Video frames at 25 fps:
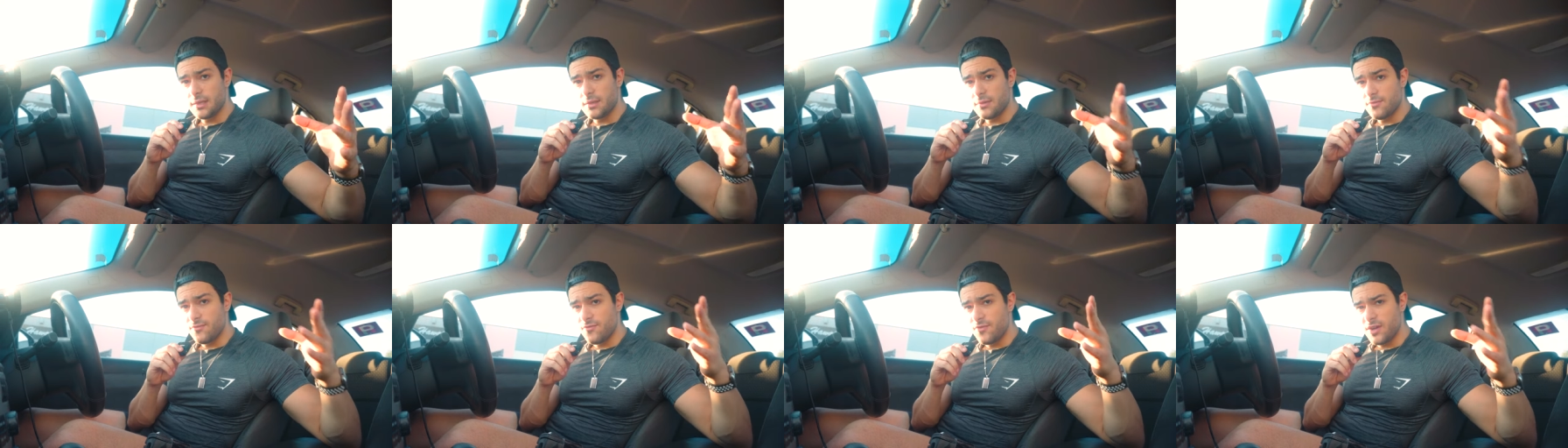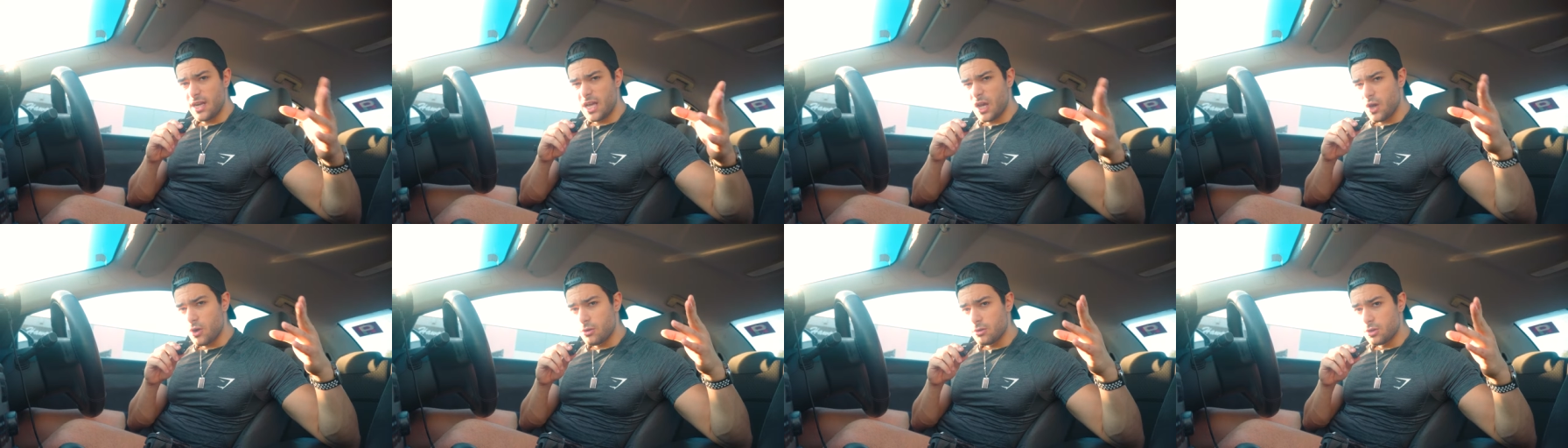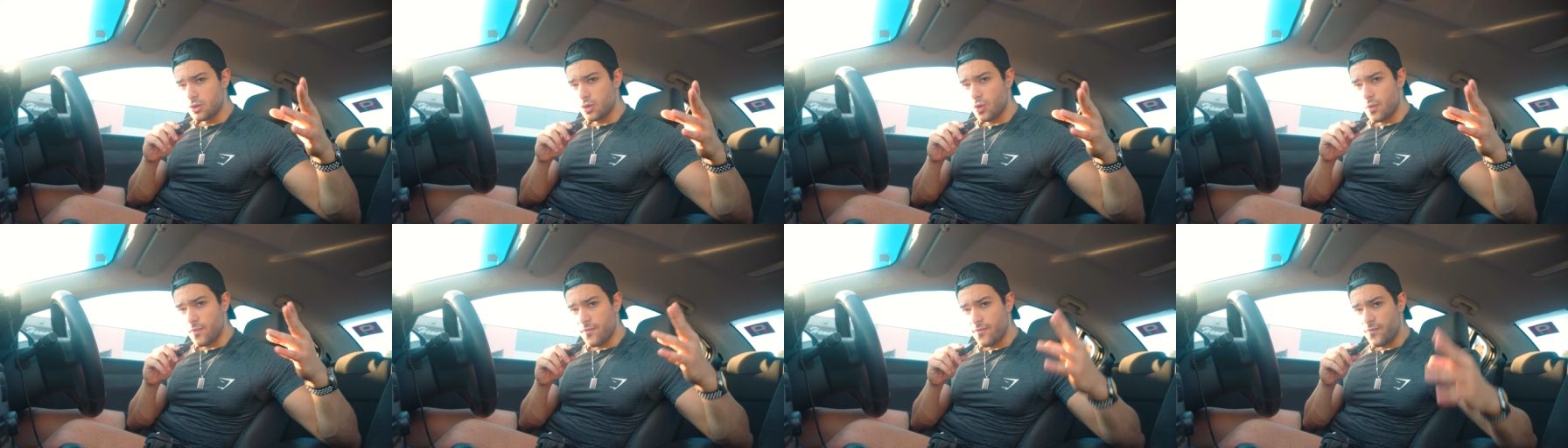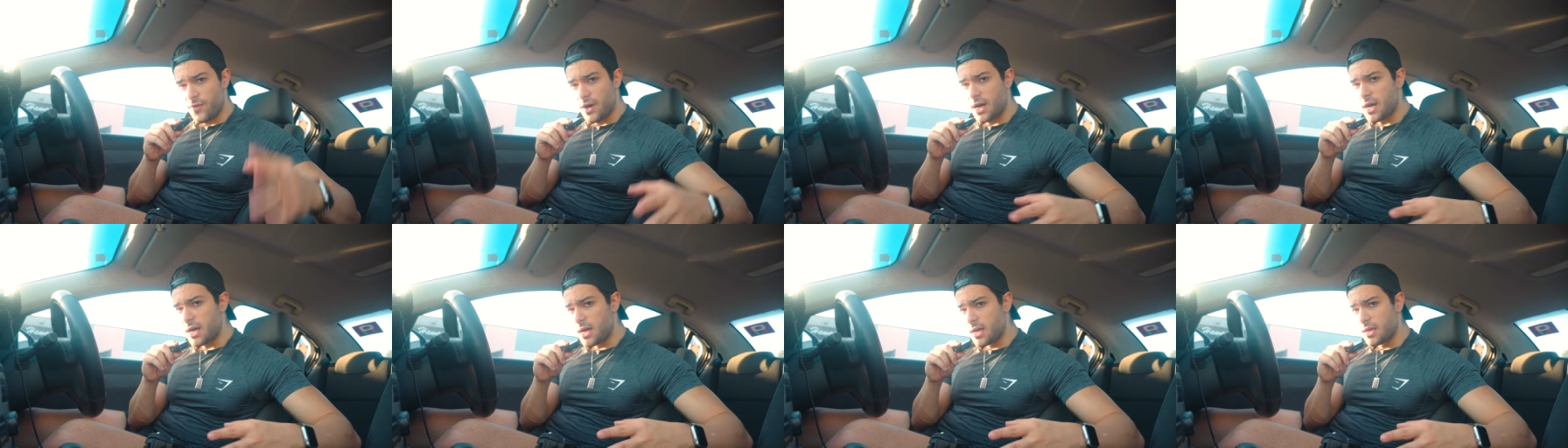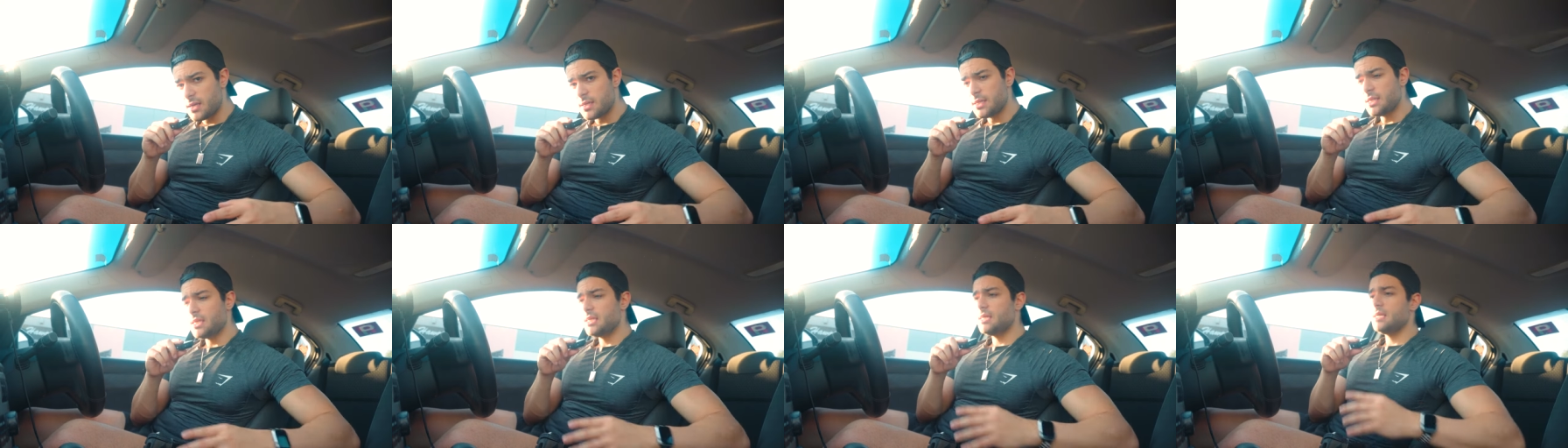the video so
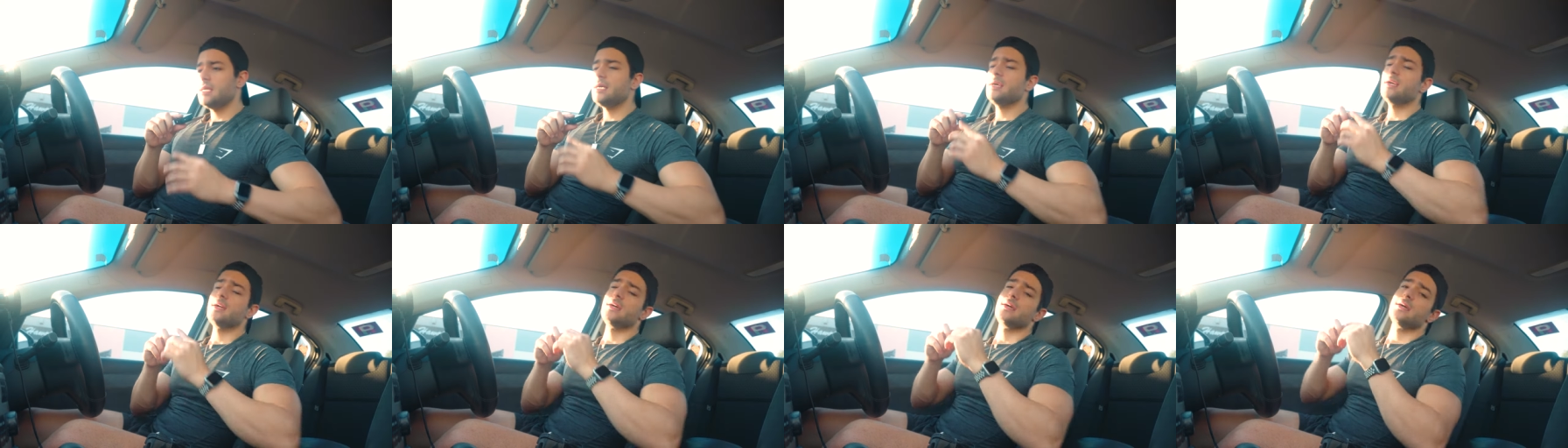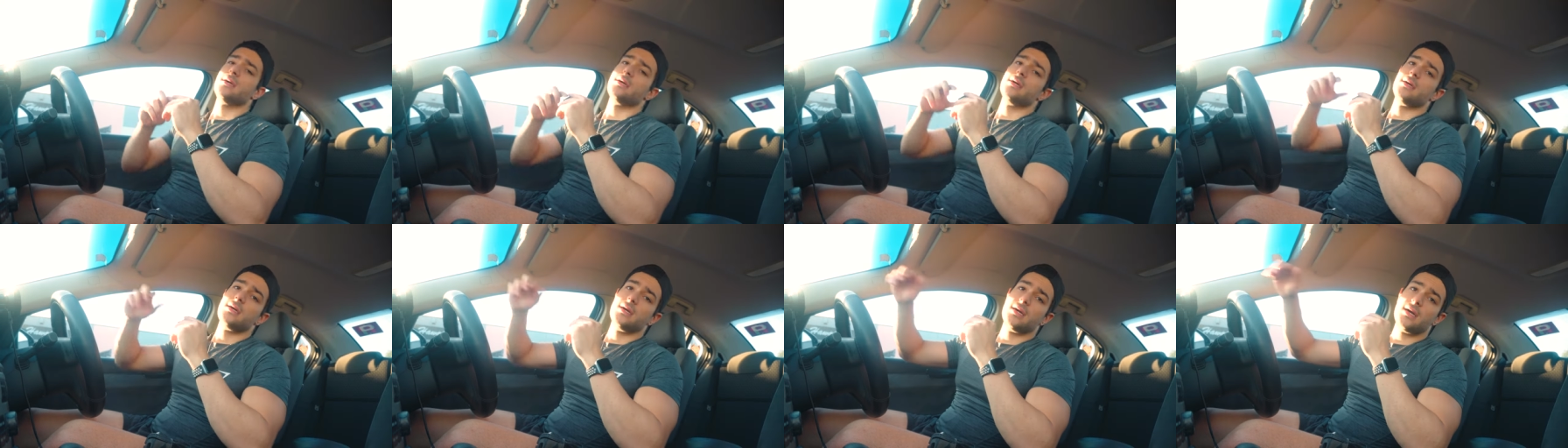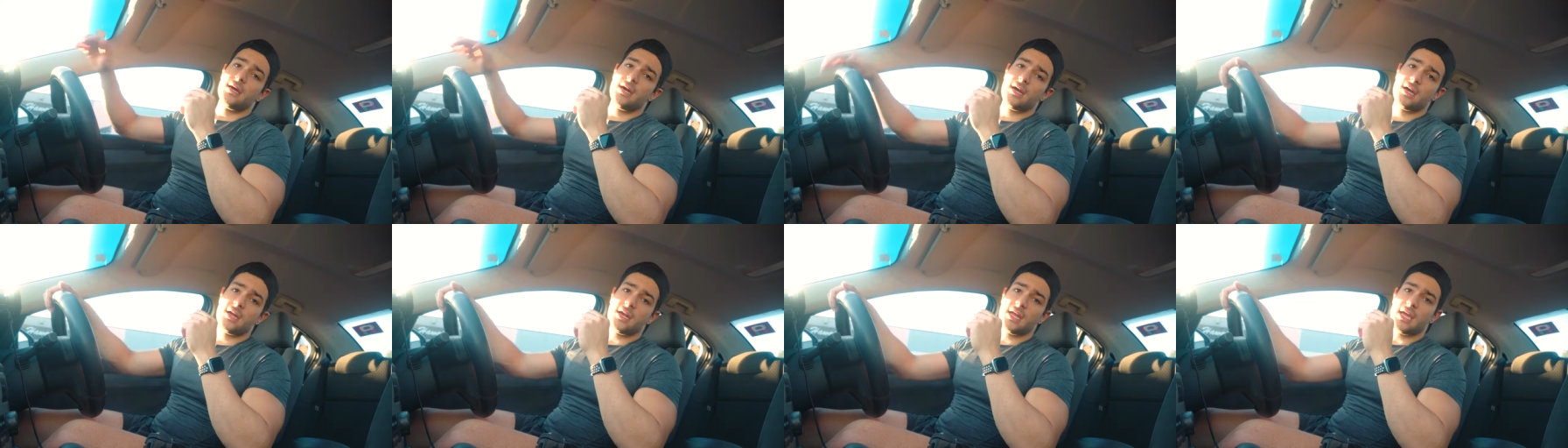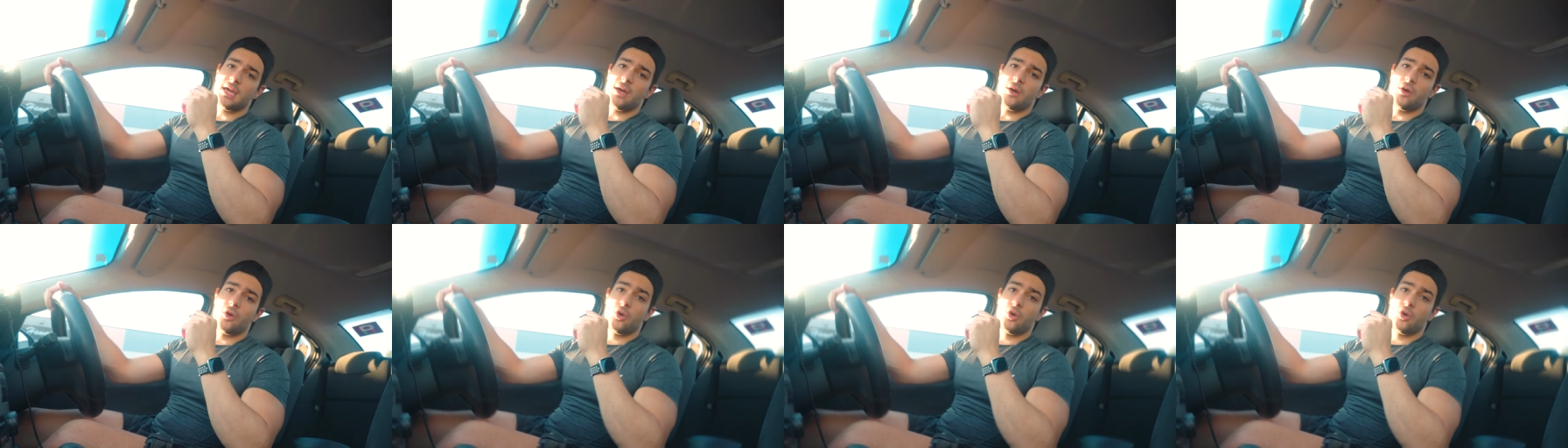far. I gotta get